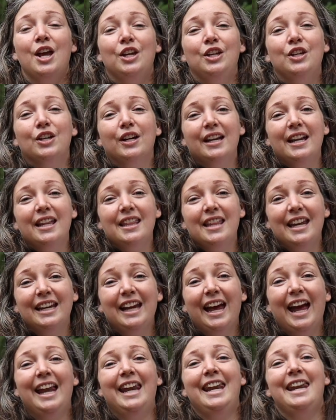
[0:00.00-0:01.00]
You're going to then
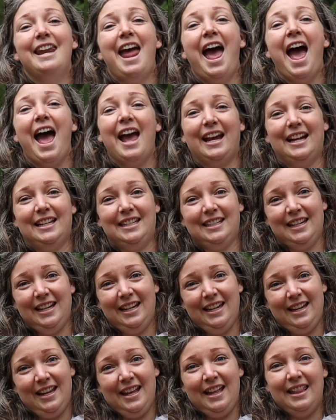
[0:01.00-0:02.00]
connect
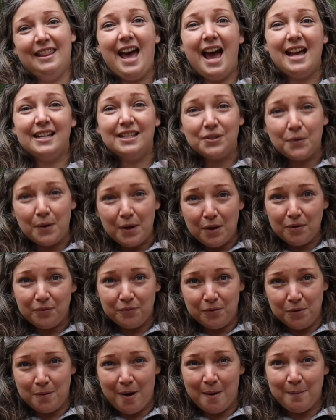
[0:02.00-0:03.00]
that soil
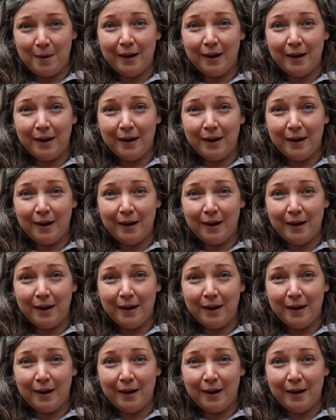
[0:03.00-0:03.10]
food web.